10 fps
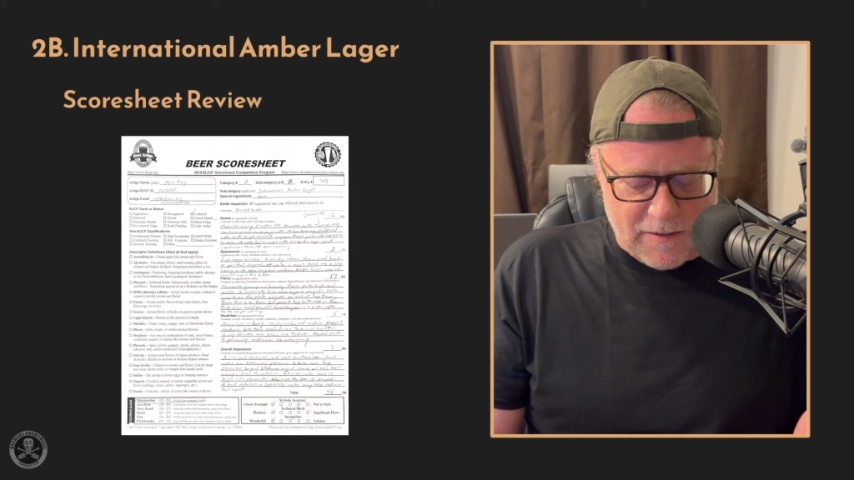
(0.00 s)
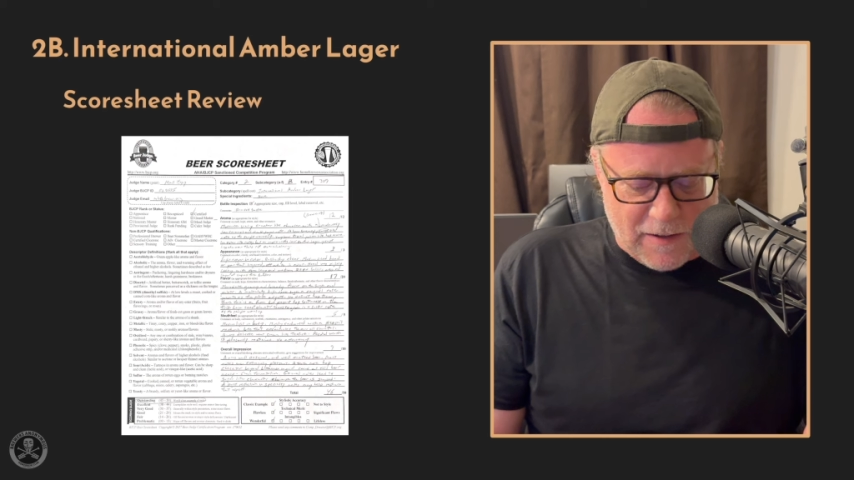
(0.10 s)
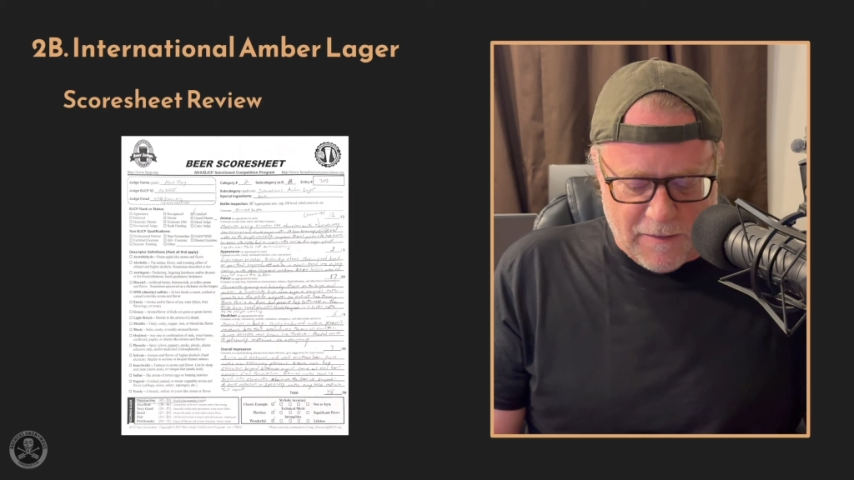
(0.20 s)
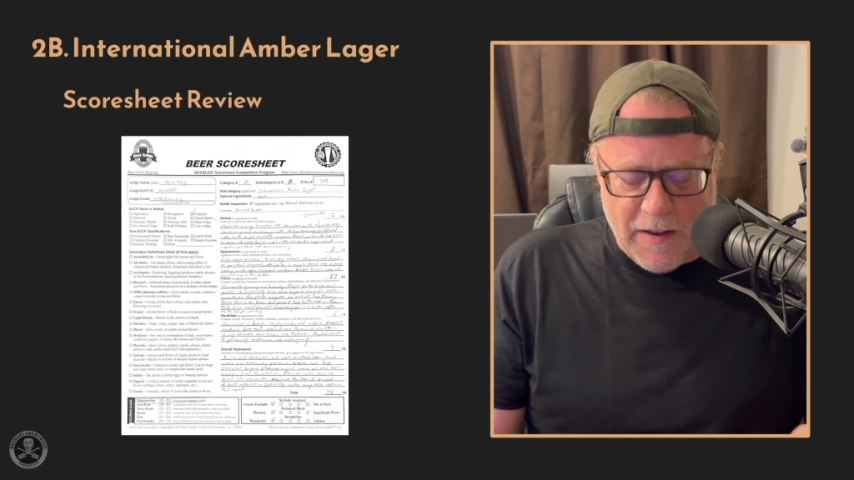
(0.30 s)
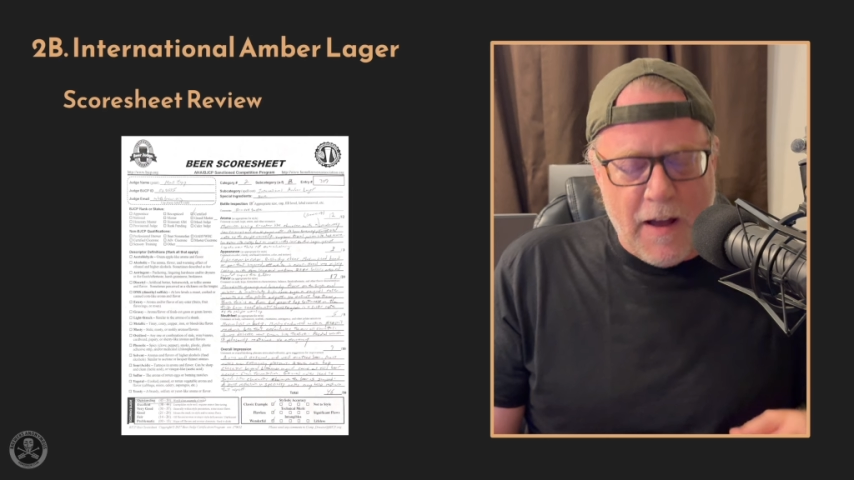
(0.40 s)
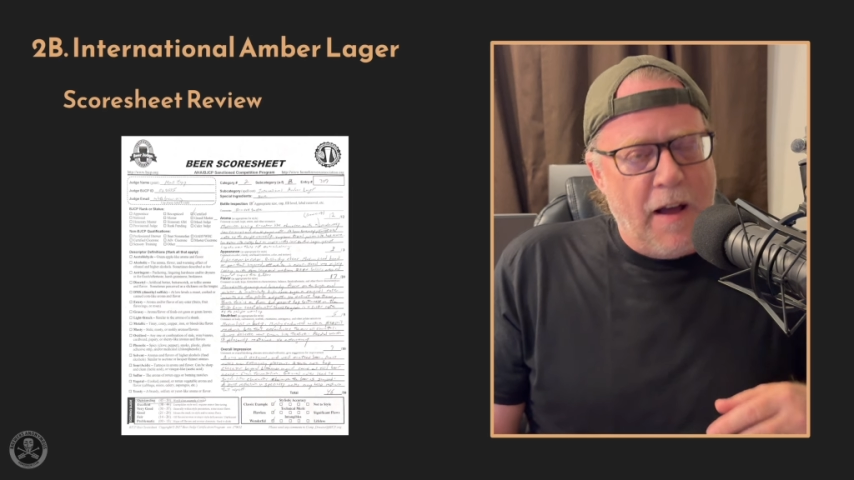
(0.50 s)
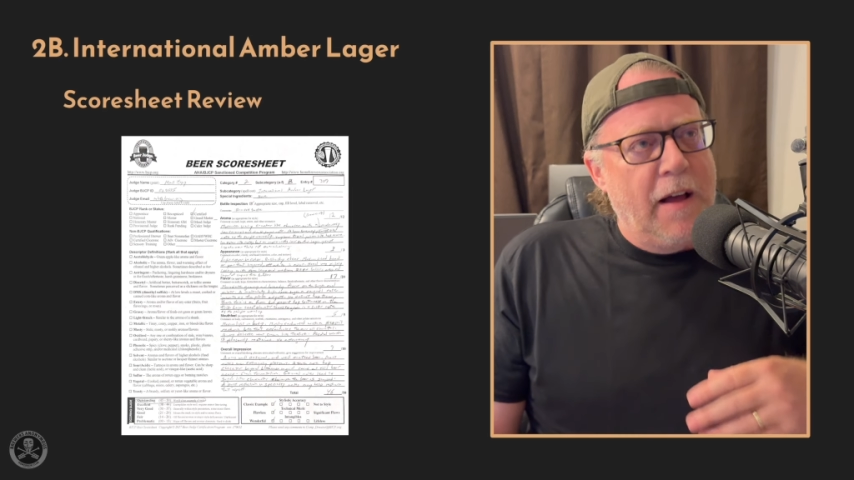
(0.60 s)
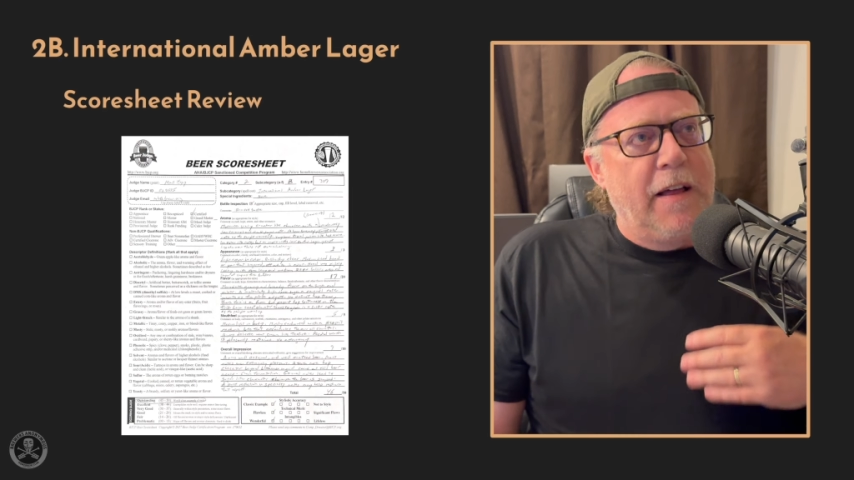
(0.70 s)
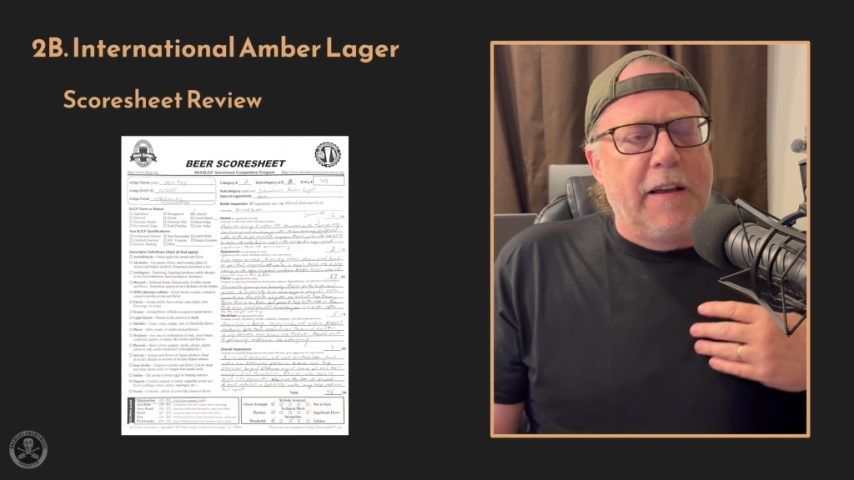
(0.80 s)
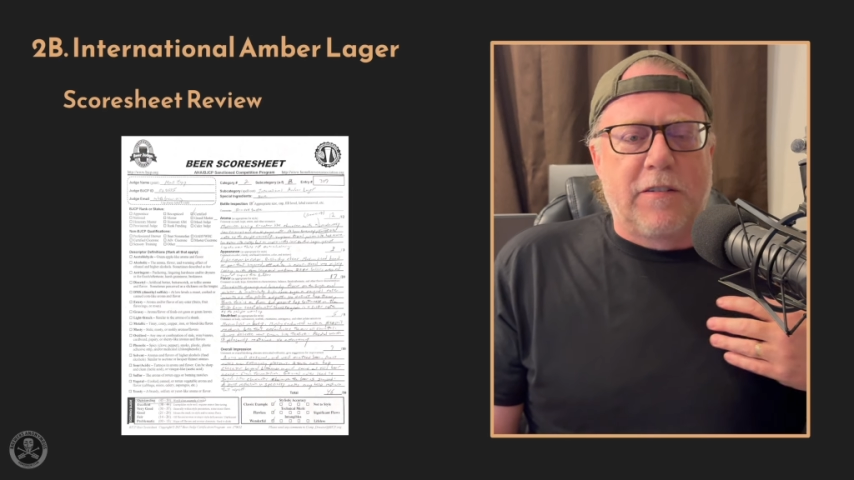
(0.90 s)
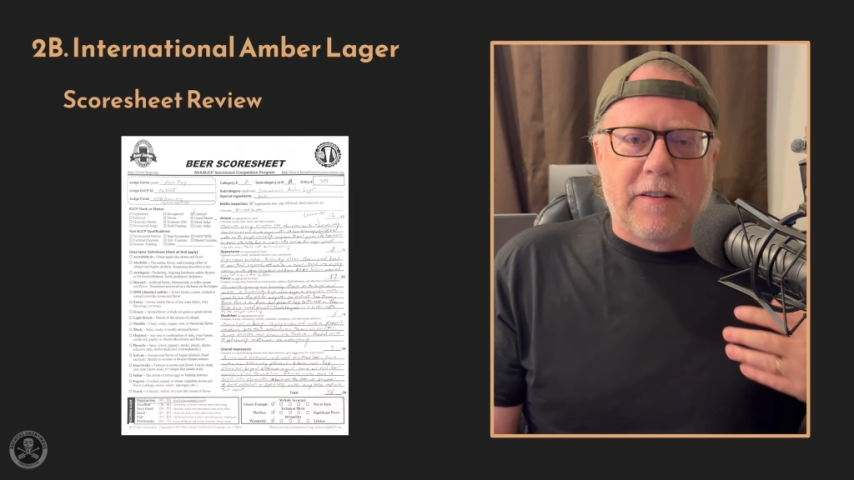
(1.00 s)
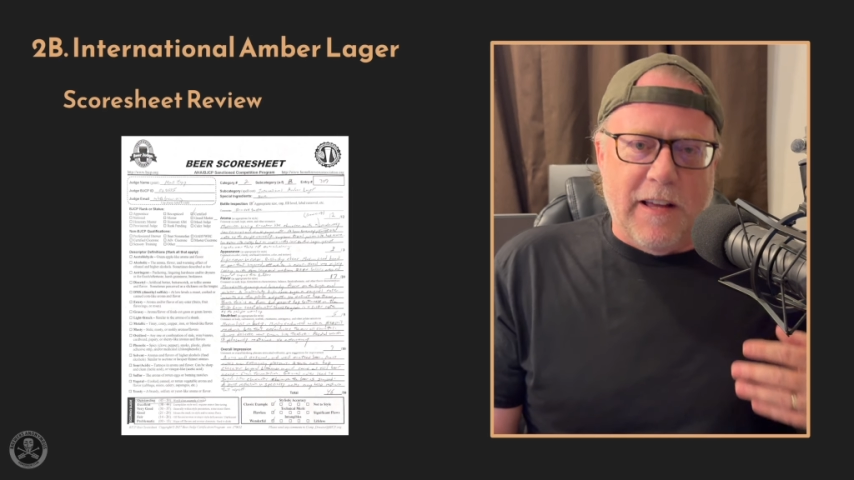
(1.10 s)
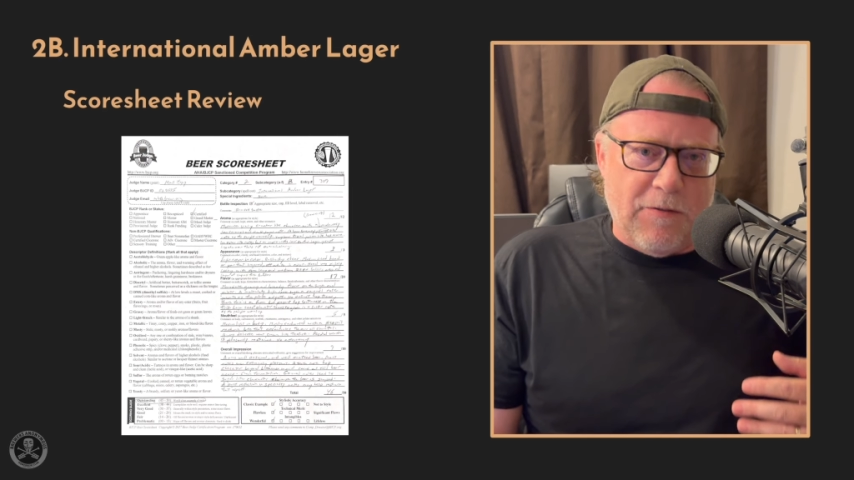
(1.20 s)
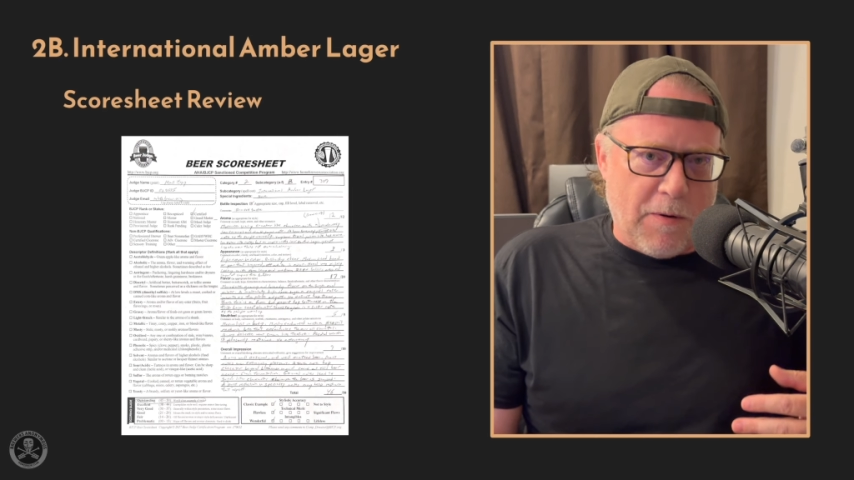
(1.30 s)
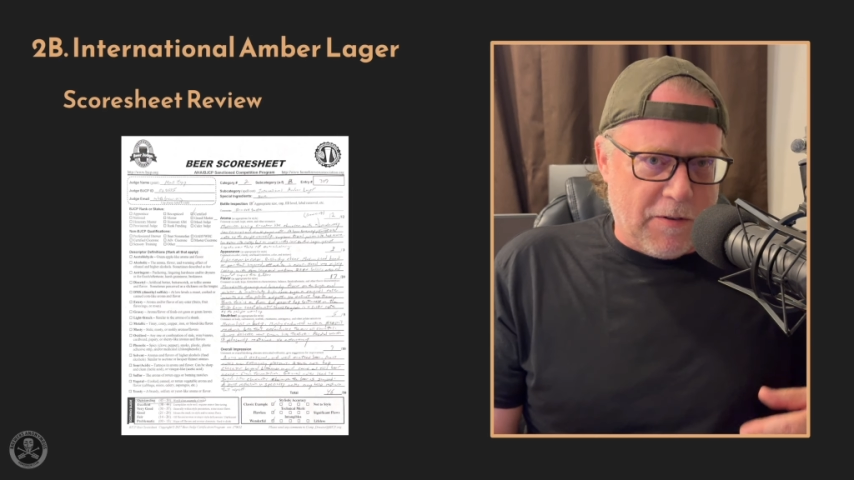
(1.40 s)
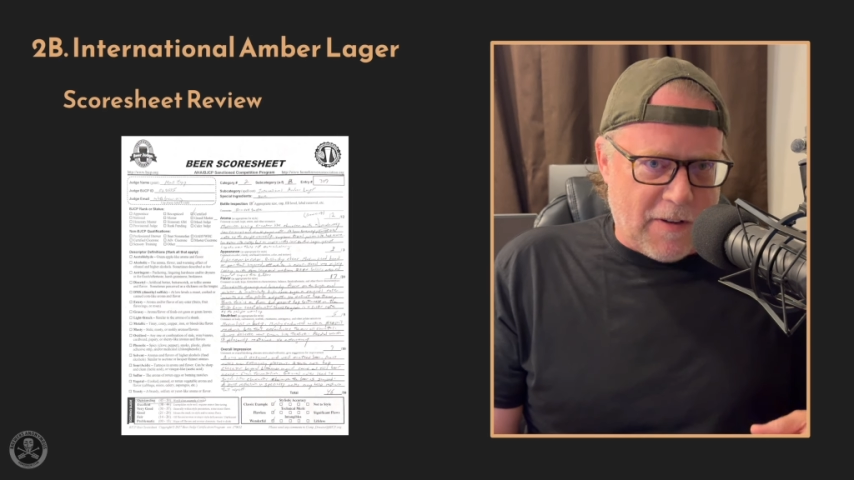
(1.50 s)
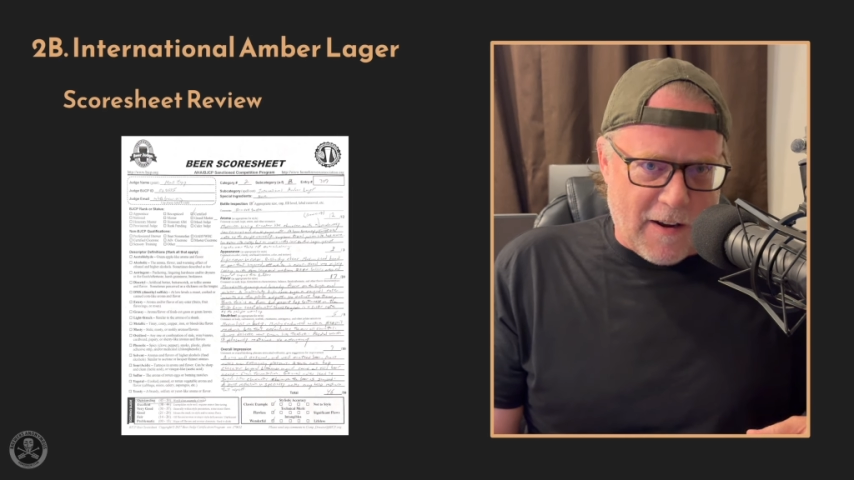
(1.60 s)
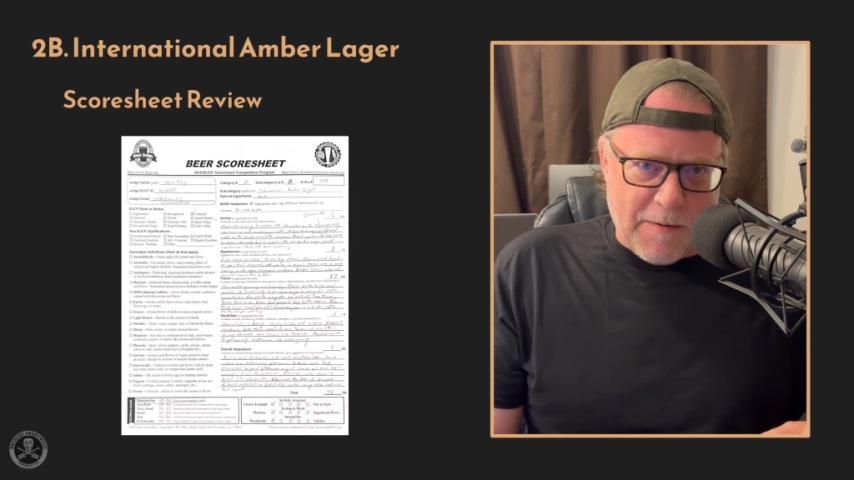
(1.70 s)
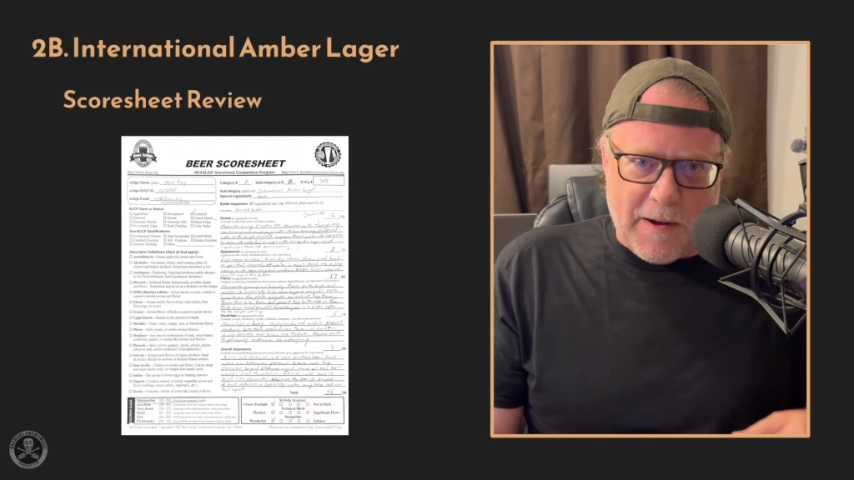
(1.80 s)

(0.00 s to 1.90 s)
So these are things we will talk